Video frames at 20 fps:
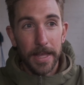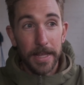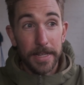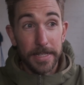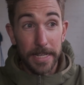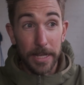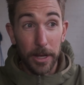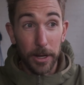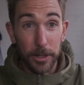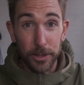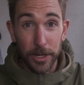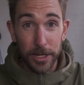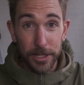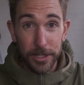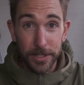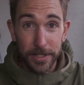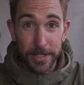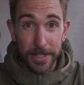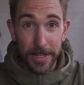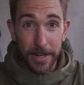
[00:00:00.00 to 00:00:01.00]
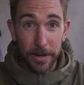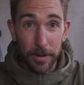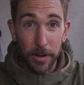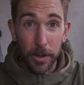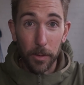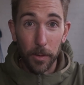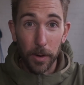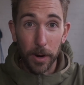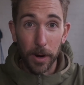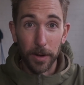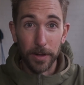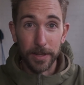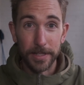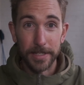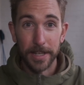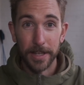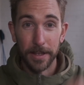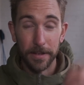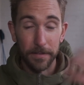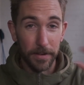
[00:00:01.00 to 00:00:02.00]
dehydration state where I
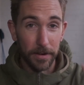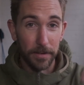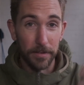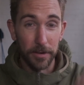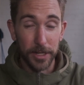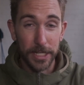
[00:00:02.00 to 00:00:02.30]
was very, very